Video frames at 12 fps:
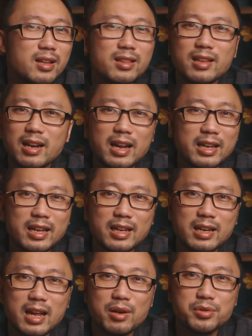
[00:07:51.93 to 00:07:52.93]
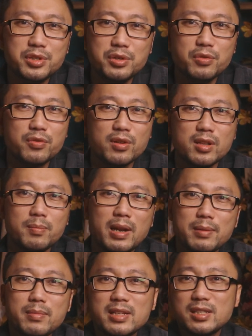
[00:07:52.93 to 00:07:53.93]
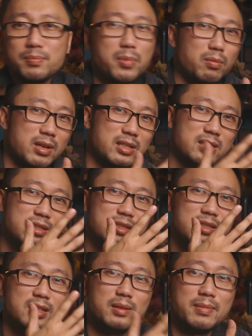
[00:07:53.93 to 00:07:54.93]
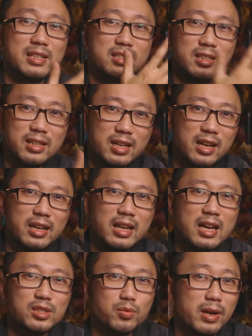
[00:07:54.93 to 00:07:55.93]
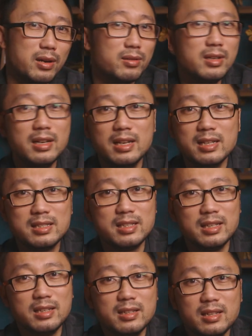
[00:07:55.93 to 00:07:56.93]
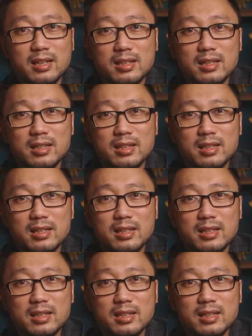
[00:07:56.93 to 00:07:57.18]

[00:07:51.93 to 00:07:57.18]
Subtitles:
that I can now use for the Blackmagic Pocket Cinema 6K as well, since